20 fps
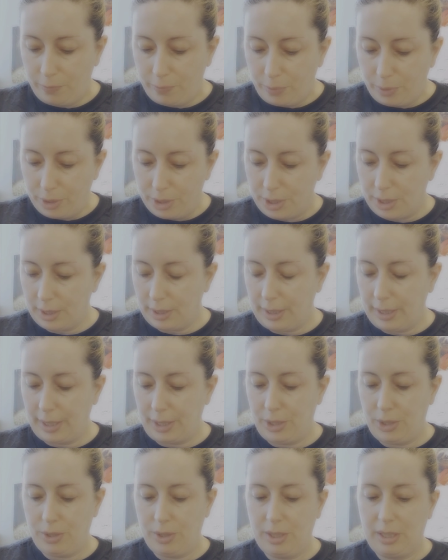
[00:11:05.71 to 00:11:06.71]
Fortunately,
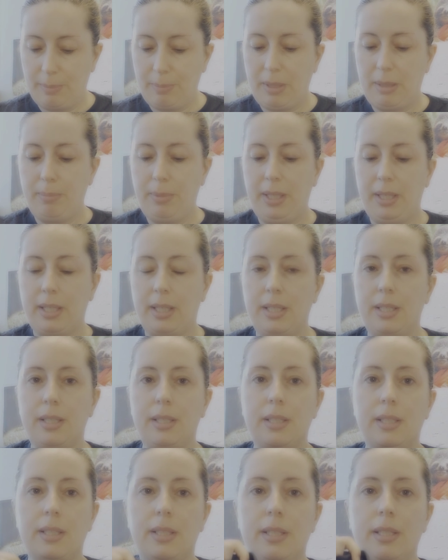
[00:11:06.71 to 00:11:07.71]
I shouldn't have been
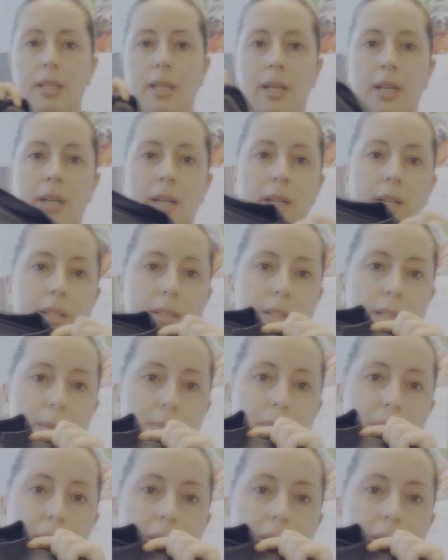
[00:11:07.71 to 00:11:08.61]
because this